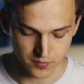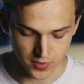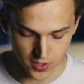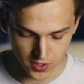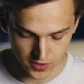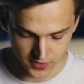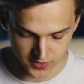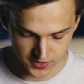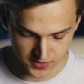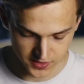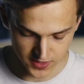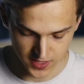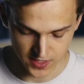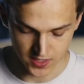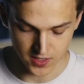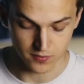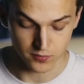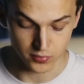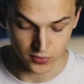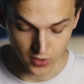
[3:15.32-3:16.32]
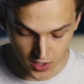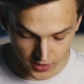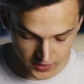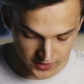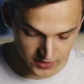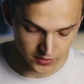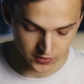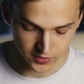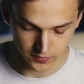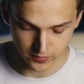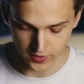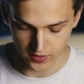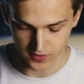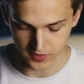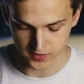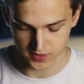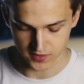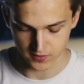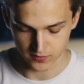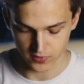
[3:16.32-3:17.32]
parts and then blocking all the
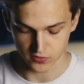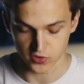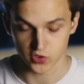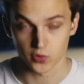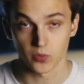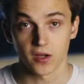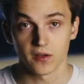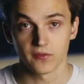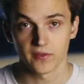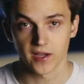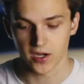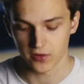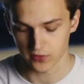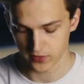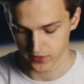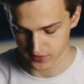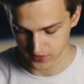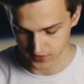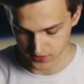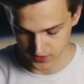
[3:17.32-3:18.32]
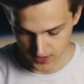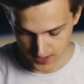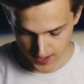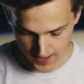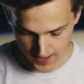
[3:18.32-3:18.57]
parts, about 12 hours.